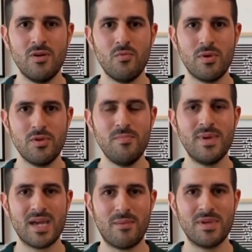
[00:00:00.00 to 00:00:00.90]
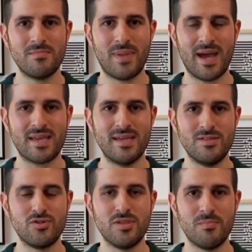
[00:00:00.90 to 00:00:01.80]
will you be coming back
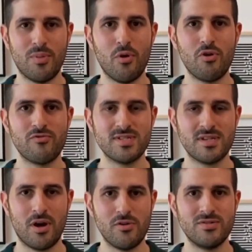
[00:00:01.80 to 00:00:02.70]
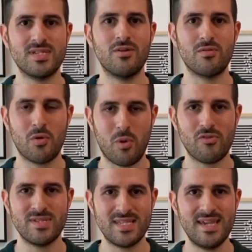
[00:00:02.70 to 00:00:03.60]
into the porous hotel
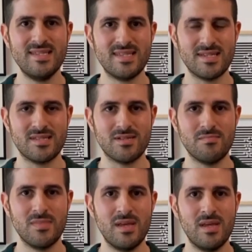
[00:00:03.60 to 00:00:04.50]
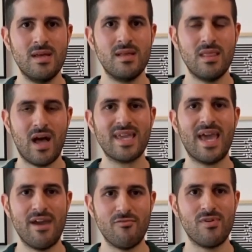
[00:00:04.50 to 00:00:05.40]
quarantine system like
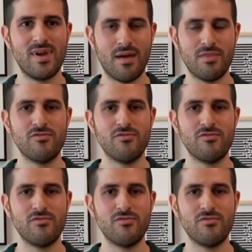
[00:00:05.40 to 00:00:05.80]
every other